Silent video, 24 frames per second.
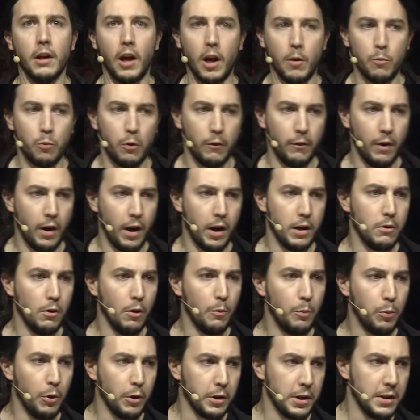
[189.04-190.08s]
I provide a
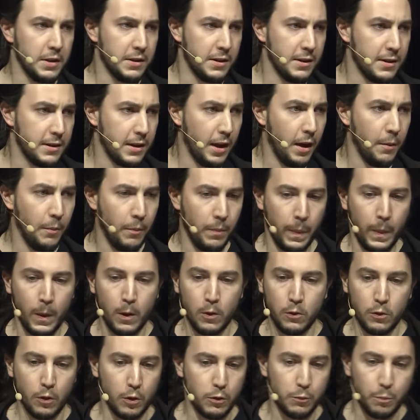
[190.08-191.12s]
plugin system,
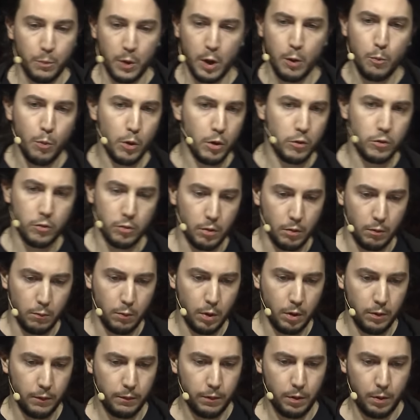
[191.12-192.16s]
not me, but
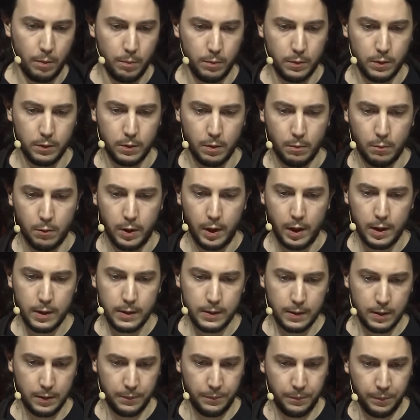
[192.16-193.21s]
one from someone
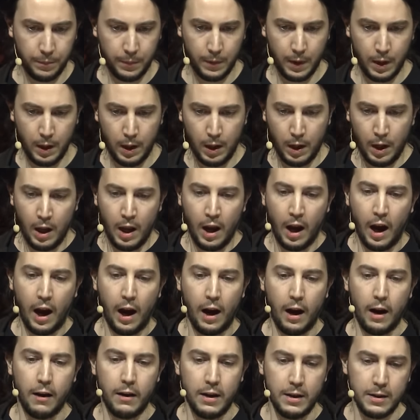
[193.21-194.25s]
else.
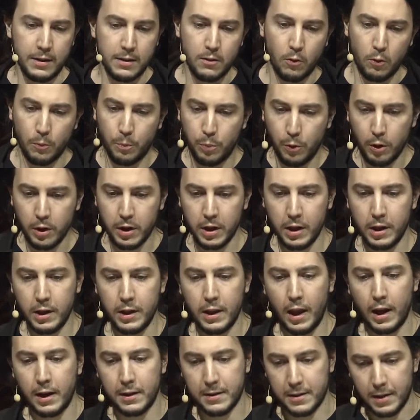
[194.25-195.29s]
I install
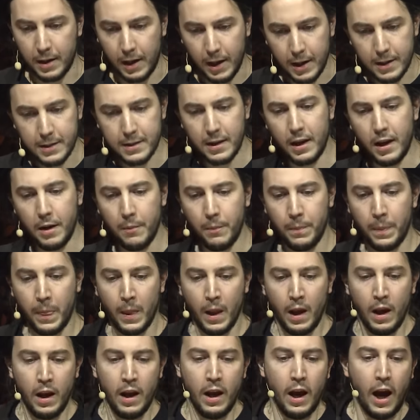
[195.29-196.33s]
plugin, I select them,
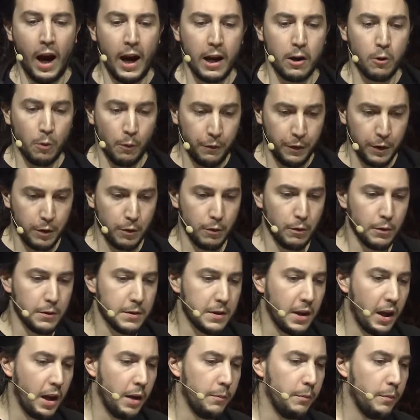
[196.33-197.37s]
I configure
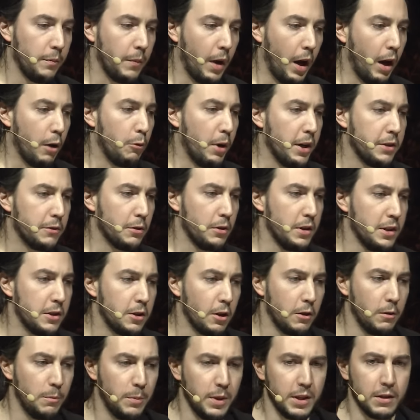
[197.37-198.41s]
them, I write a
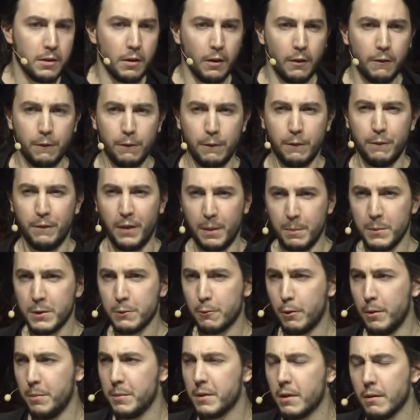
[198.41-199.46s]
little bit of Vim
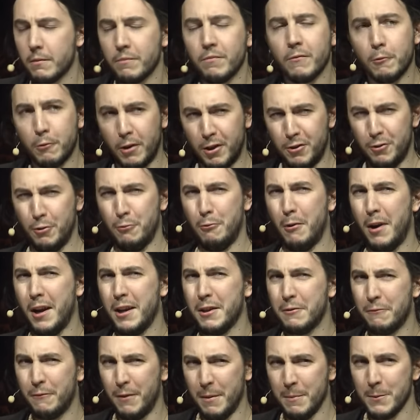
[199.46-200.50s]
script. When you
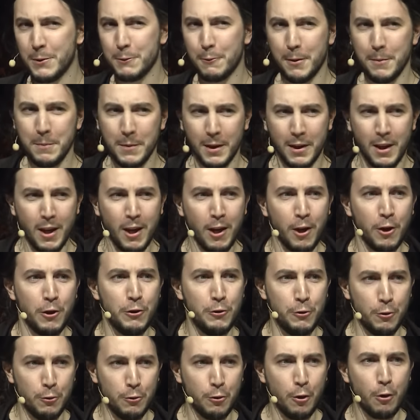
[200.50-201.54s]
write Vim script,
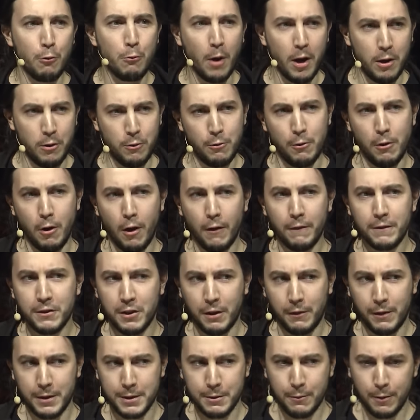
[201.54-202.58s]
you know why you love
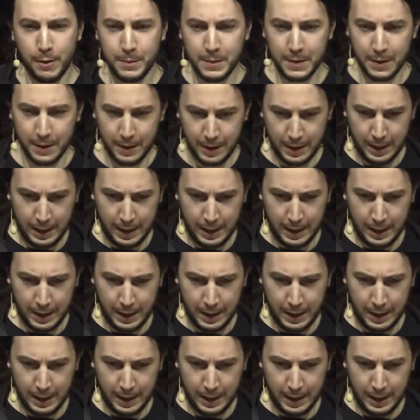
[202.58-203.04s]
JavaScript.